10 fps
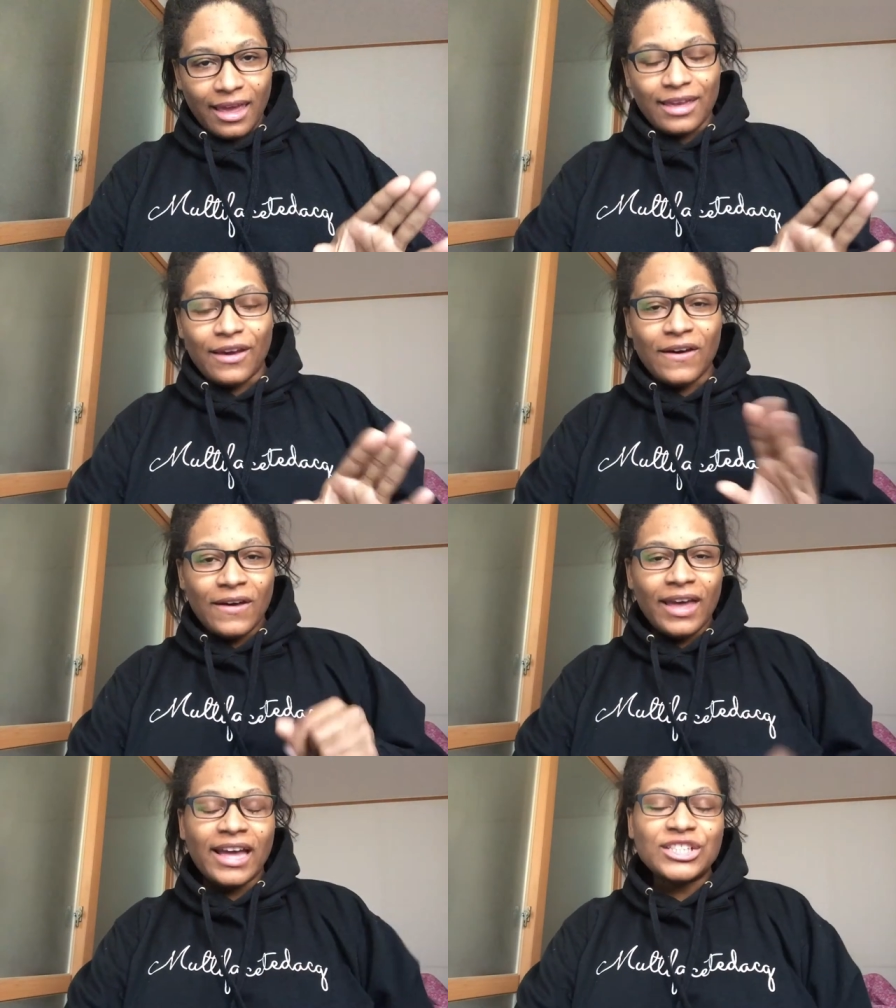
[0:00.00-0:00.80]
Hey
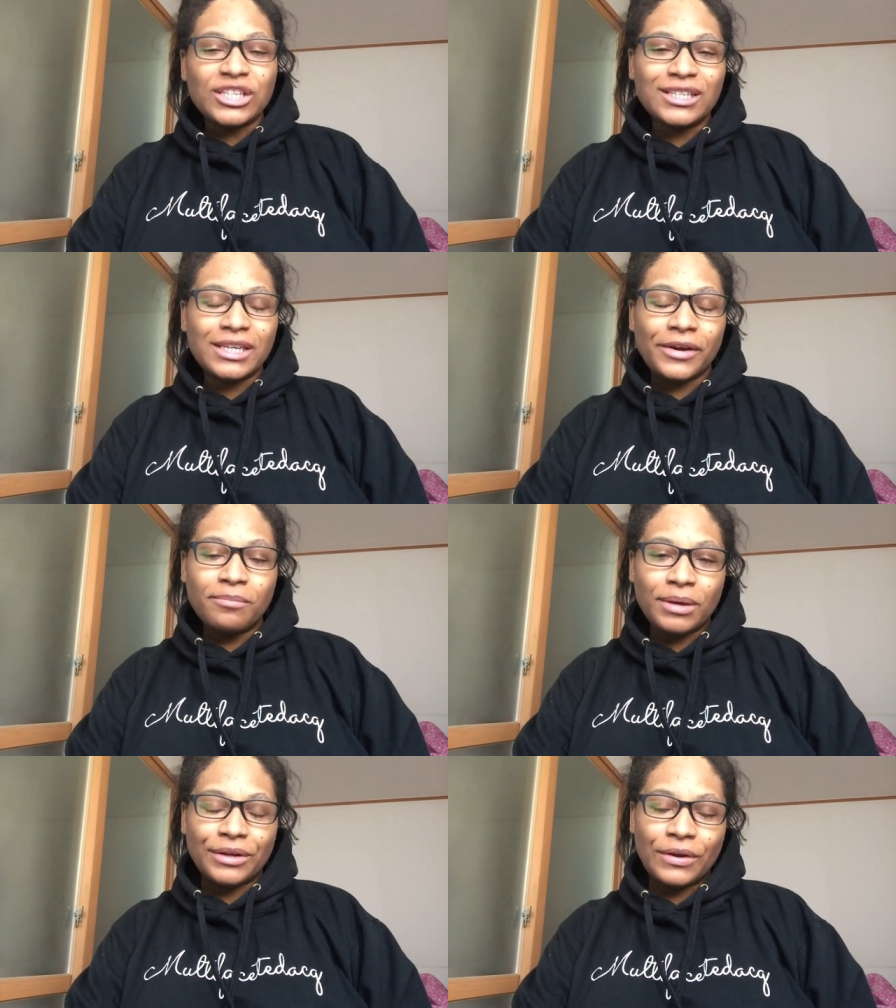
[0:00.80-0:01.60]
y'all, Ashley here,
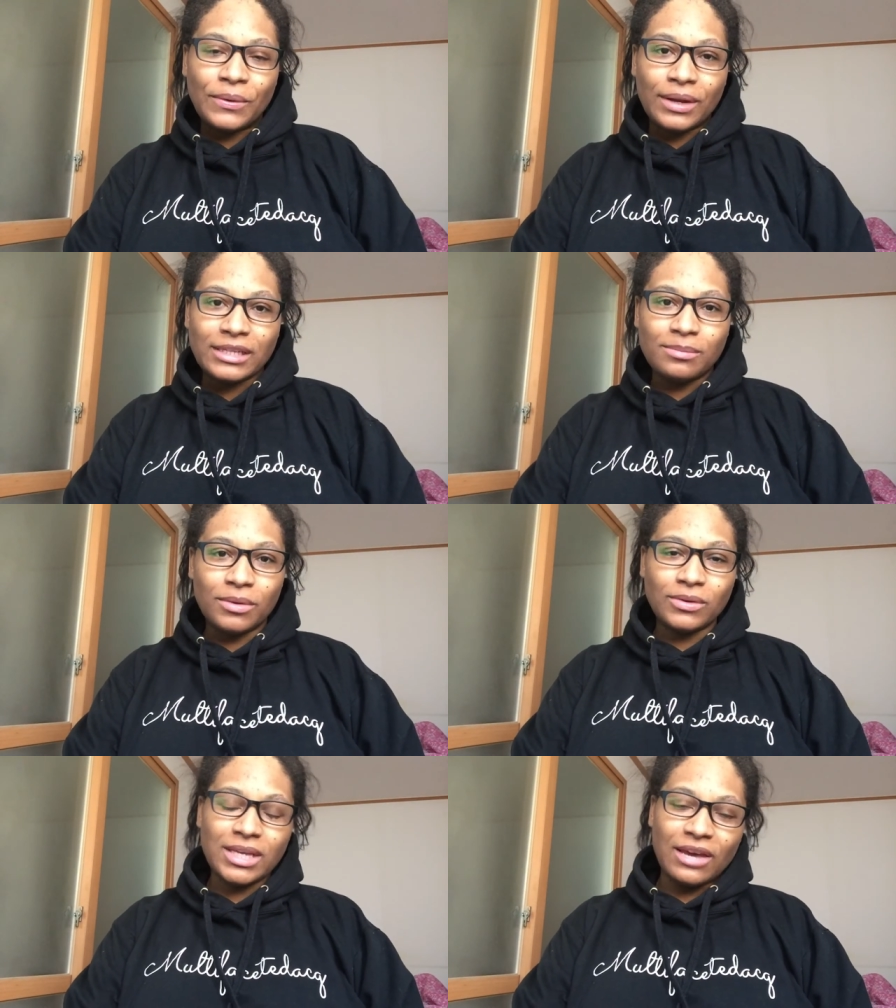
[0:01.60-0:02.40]
better known as
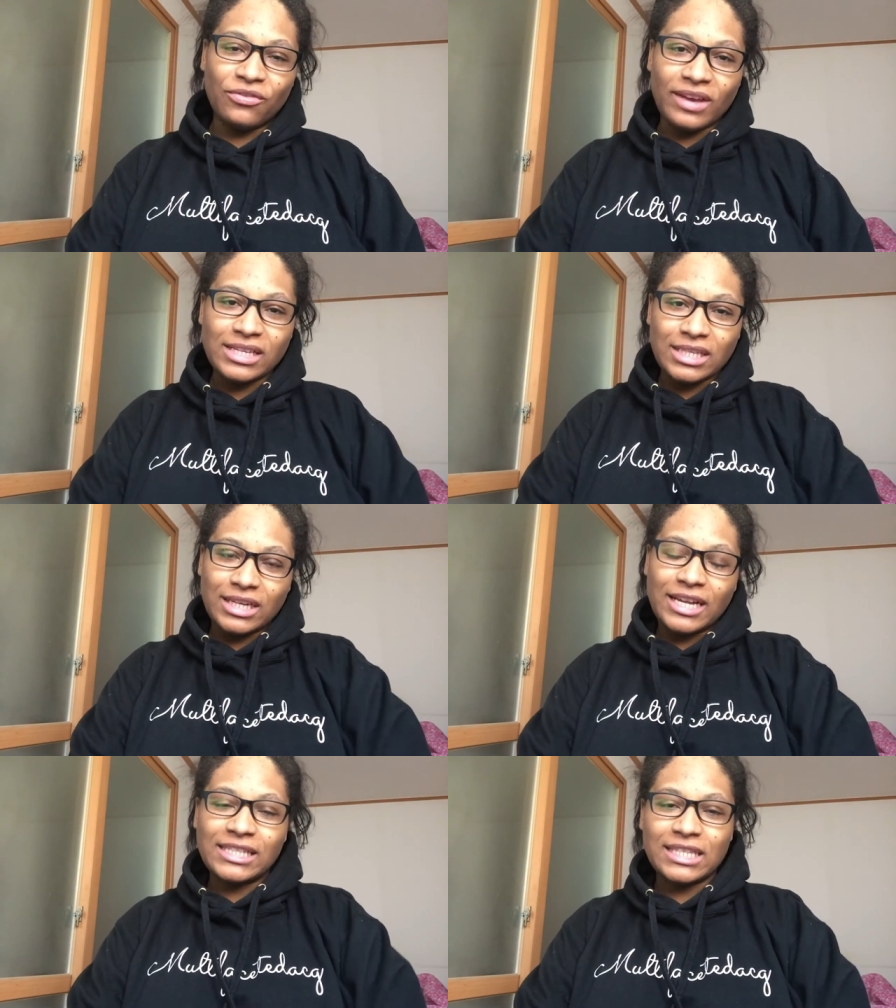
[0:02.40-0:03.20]

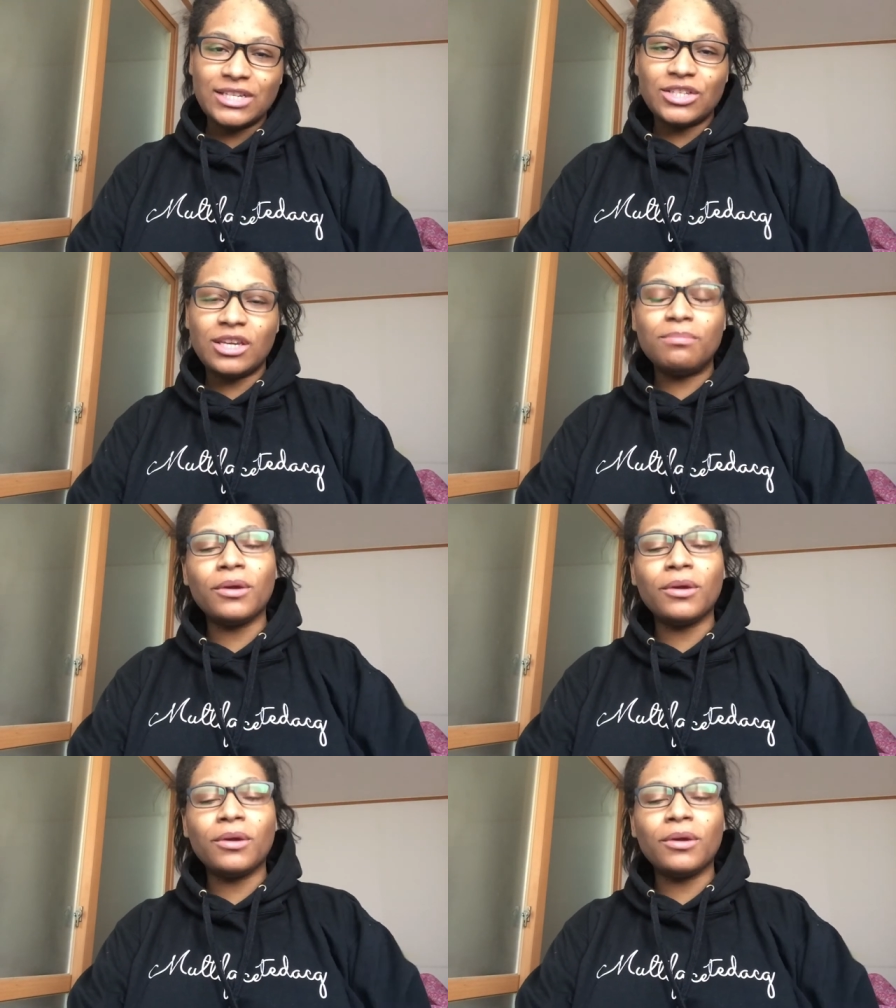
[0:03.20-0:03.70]
Multifaceted ACG,